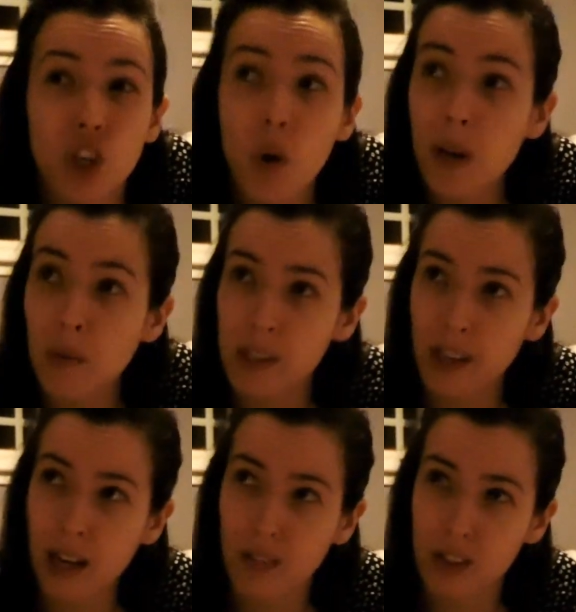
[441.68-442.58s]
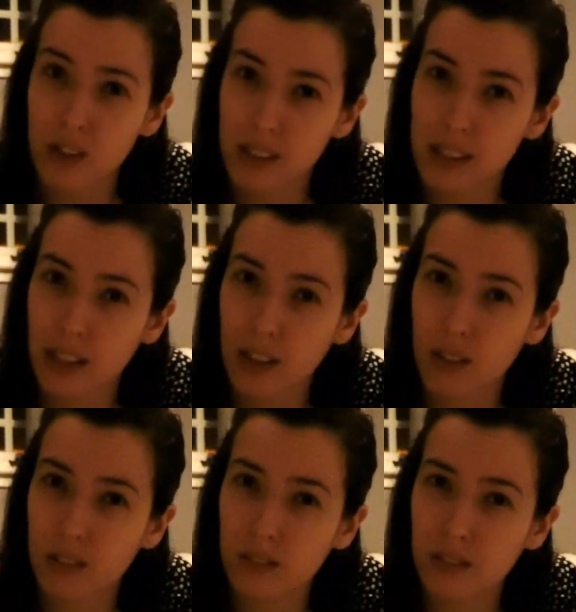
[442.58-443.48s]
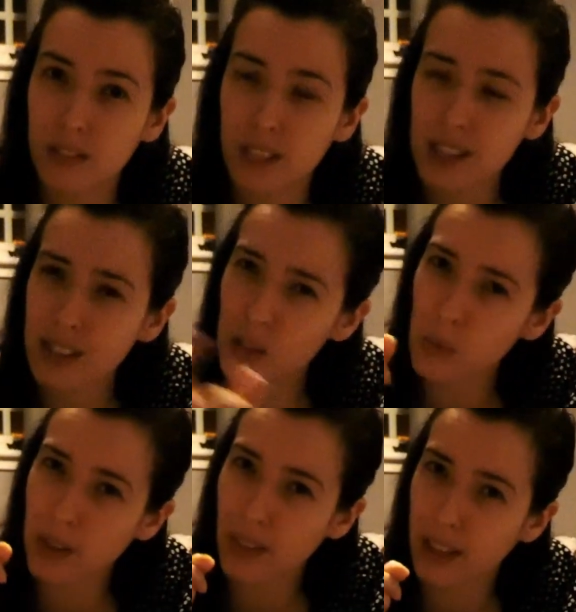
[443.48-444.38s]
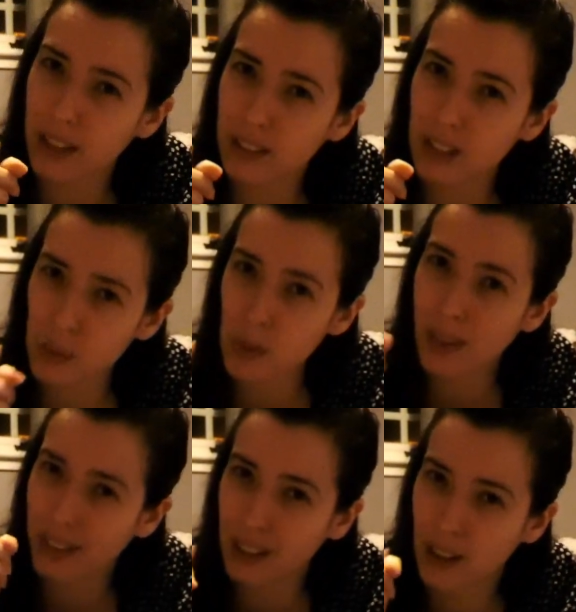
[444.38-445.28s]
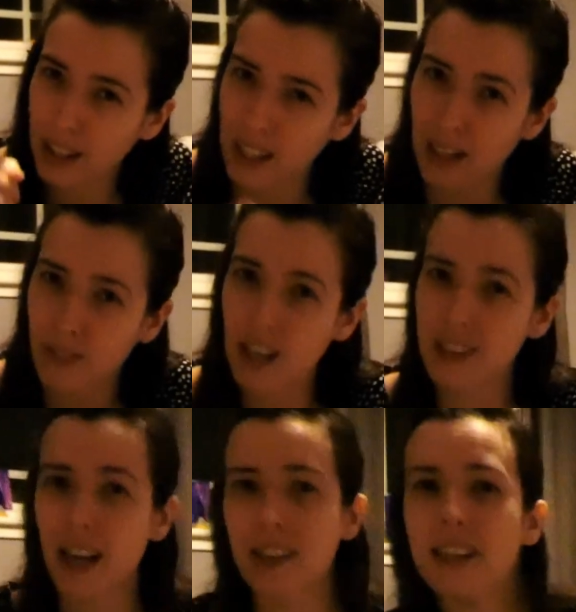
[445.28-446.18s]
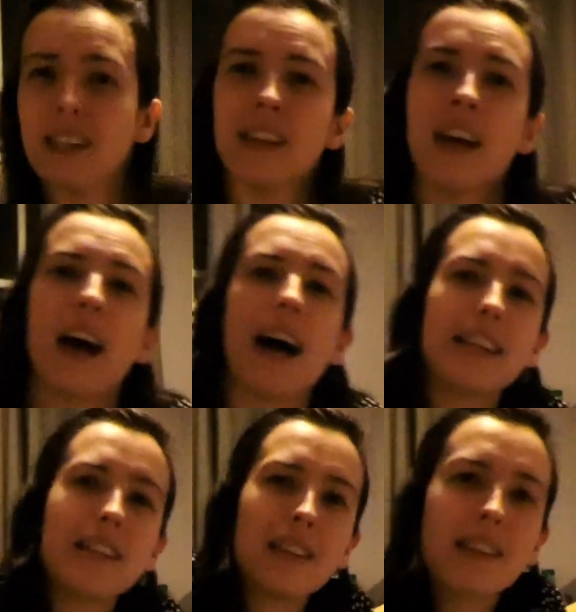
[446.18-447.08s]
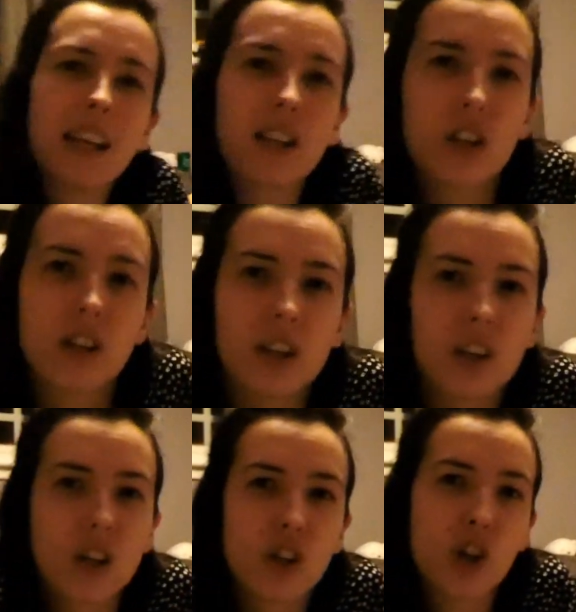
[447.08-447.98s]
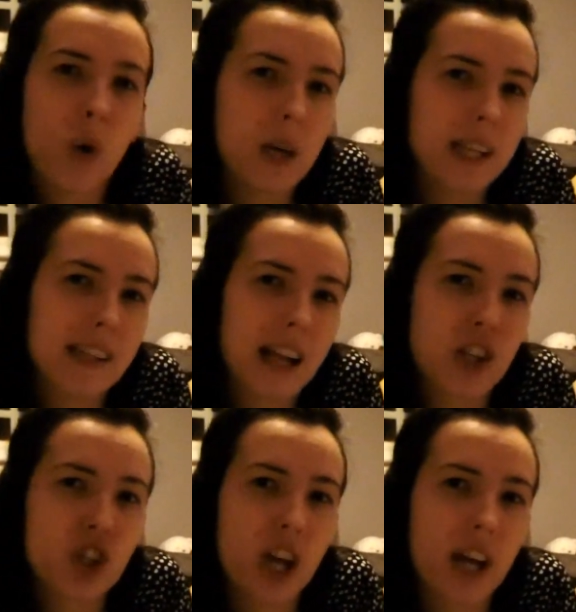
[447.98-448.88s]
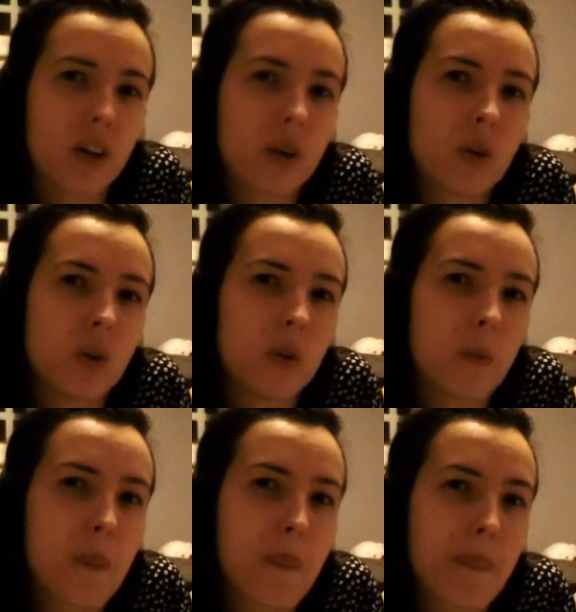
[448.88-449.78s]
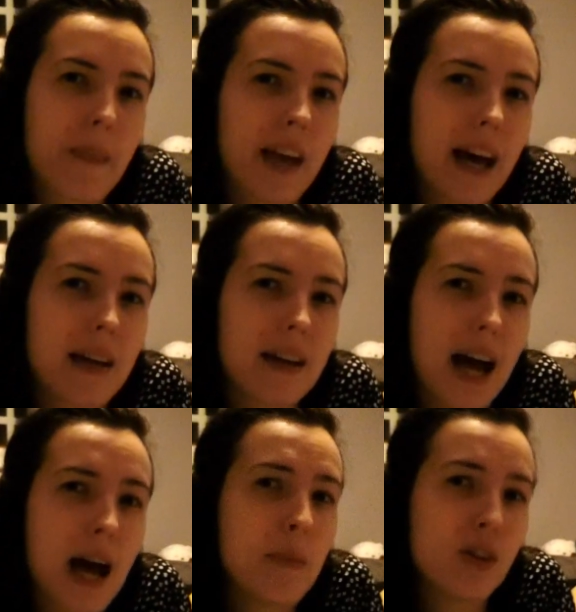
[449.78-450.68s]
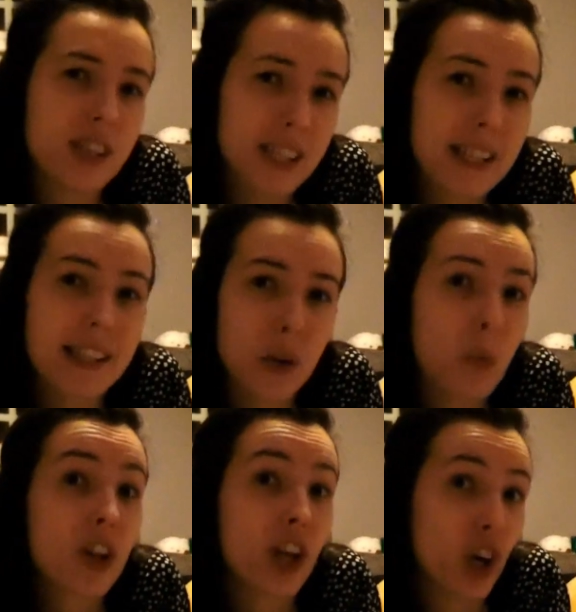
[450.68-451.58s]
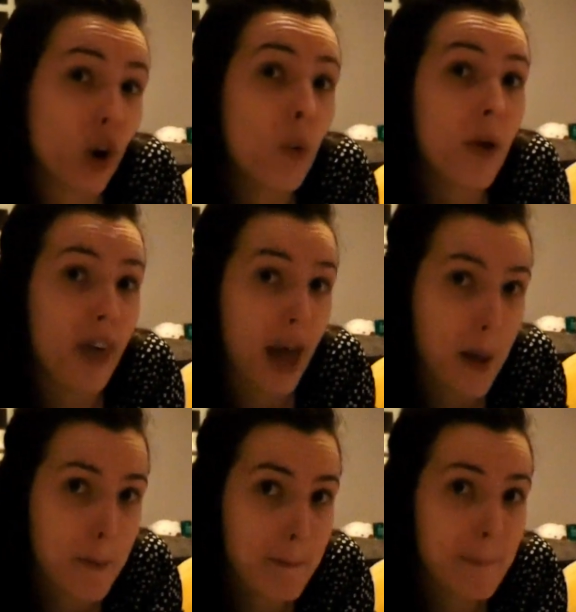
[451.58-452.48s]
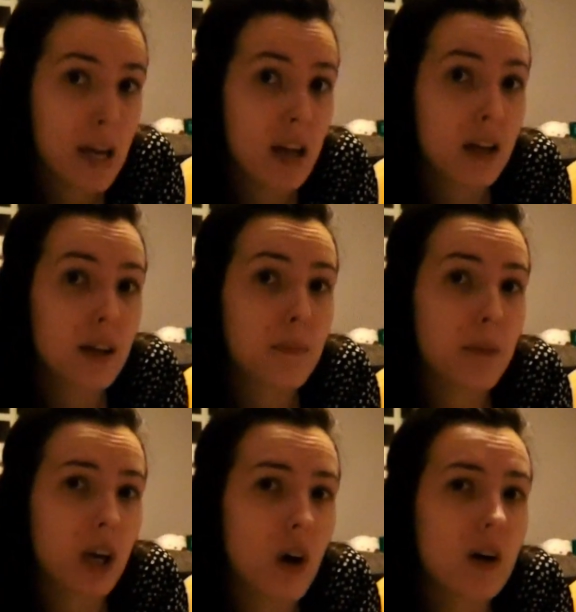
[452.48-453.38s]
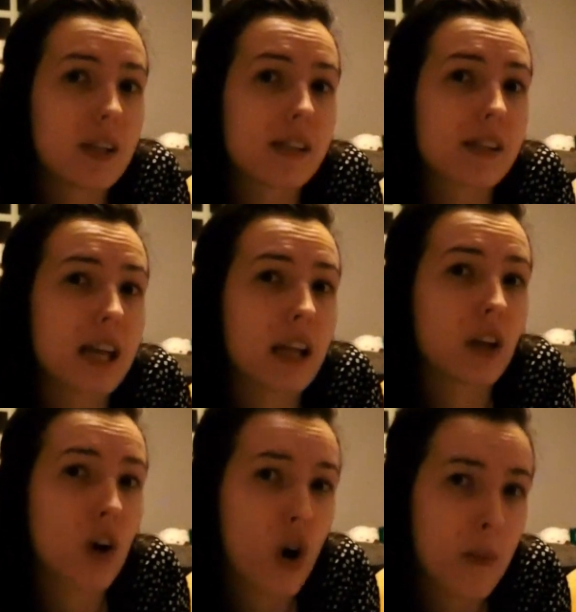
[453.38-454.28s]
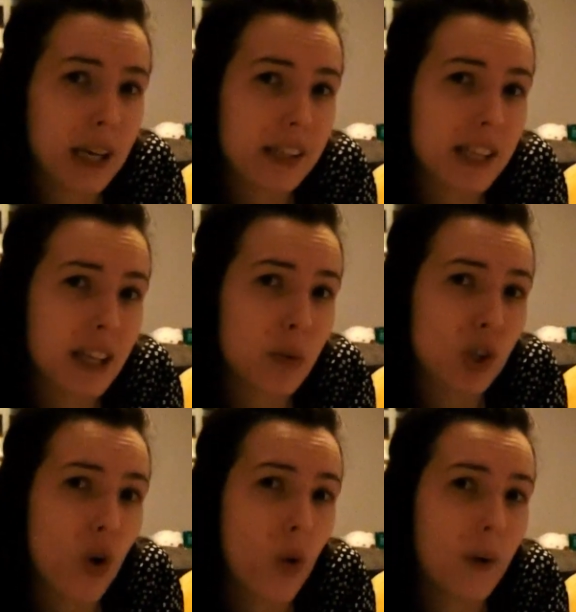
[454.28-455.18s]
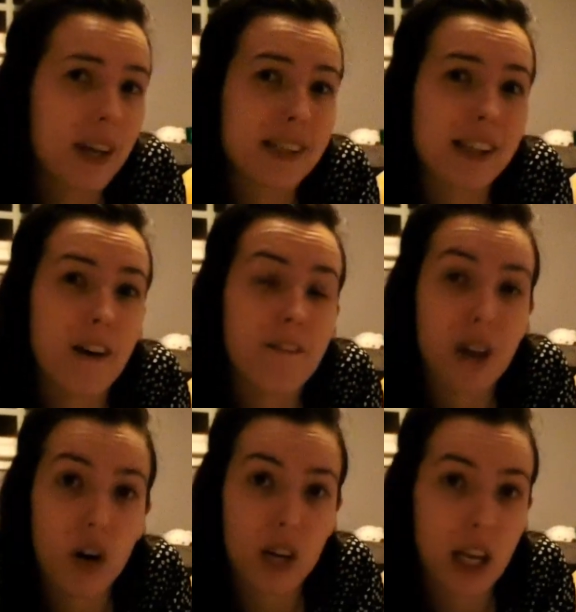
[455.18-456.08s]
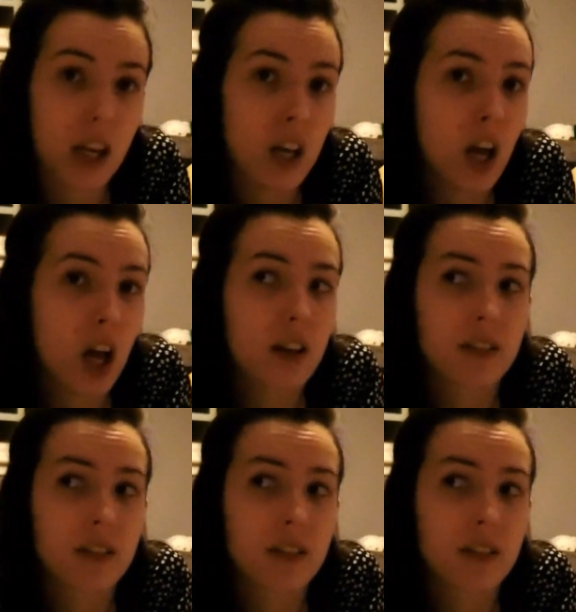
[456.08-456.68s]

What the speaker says: Joey was kind of interesting though. That's one thing. That's one thing I can give it. I did think Joey / Jericho. I am interested to see where they go with him, because in the comics he was always a very